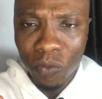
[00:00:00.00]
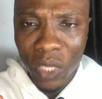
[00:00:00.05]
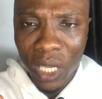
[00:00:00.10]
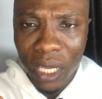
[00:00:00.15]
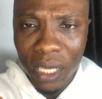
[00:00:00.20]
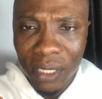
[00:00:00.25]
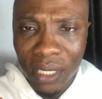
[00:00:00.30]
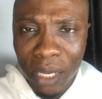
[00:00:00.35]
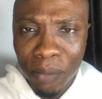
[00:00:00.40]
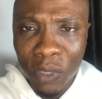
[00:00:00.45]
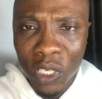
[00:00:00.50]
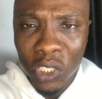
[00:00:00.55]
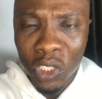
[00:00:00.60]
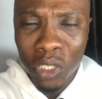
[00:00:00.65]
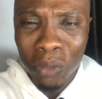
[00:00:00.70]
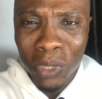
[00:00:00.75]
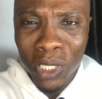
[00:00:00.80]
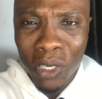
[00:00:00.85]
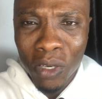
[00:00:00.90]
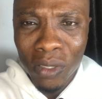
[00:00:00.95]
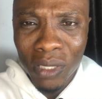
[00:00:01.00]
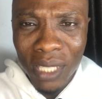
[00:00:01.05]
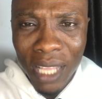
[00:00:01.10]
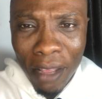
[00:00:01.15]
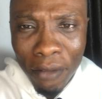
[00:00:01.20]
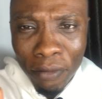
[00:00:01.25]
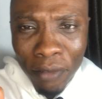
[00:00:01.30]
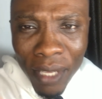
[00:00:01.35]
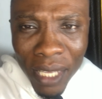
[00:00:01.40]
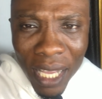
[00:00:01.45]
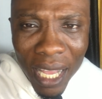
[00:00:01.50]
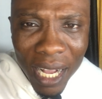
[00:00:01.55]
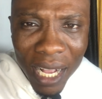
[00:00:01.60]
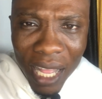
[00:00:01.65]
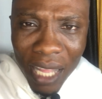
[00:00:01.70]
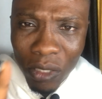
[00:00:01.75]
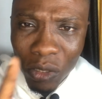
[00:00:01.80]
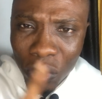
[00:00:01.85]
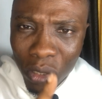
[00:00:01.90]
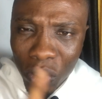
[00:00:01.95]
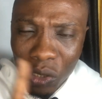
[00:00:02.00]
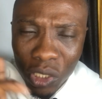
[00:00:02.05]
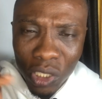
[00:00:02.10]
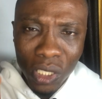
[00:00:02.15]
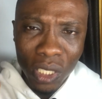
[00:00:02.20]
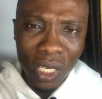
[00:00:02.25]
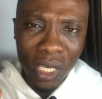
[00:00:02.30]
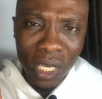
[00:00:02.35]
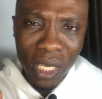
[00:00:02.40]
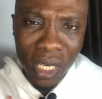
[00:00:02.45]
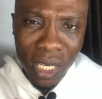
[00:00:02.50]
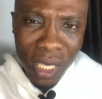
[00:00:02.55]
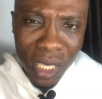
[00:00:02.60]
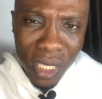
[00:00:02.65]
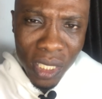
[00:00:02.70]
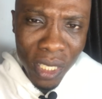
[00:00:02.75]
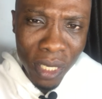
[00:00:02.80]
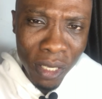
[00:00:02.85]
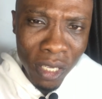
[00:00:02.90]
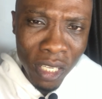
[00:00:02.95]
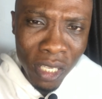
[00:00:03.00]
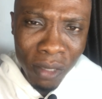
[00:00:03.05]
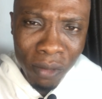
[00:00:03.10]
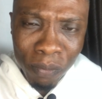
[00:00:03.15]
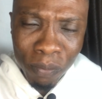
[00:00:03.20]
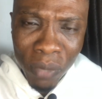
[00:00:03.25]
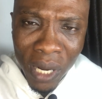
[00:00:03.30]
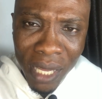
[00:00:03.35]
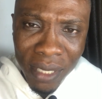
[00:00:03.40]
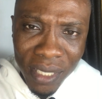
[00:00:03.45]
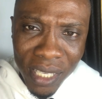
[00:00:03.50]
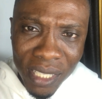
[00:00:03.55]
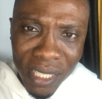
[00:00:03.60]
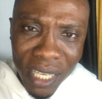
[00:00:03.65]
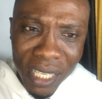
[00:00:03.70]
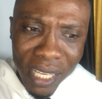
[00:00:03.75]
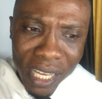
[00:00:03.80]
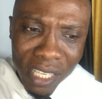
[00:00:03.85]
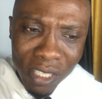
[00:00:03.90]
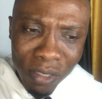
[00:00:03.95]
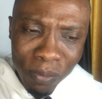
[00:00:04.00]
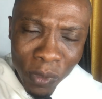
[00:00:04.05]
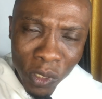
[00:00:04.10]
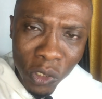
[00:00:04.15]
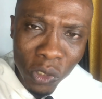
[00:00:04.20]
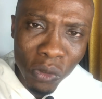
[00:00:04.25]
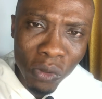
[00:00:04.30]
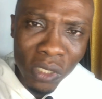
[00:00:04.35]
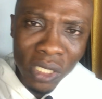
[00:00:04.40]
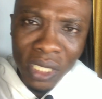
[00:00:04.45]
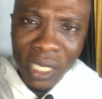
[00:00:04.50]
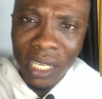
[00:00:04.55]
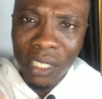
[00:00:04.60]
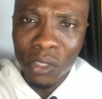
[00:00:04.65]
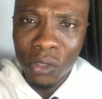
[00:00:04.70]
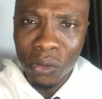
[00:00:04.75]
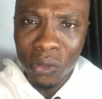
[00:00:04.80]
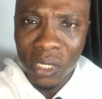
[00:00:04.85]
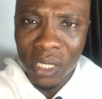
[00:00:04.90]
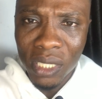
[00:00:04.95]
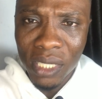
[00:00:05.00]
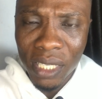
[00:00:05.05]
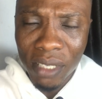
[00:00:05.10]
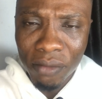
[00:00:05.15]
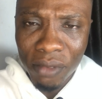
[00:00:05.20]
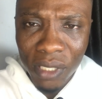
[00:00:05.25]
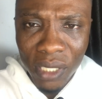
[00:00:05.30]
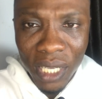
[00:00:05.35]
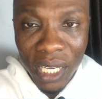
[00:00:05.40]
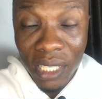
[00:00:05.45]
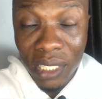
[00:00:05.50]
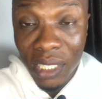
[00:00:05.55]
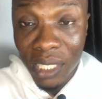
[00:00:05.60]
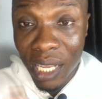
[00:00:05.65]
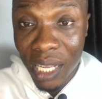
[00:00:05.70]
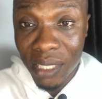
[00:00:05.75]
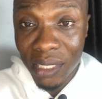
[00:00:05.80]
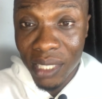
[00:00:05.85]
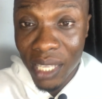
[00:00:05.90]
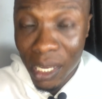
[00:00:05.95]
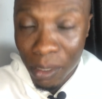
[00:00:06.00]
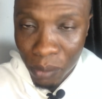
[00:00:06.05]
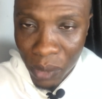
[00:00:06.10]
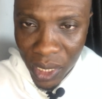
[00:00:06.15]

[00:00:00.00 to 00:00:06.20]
examination because their finger can touch the placenta that is protruding out through the cervix and it can start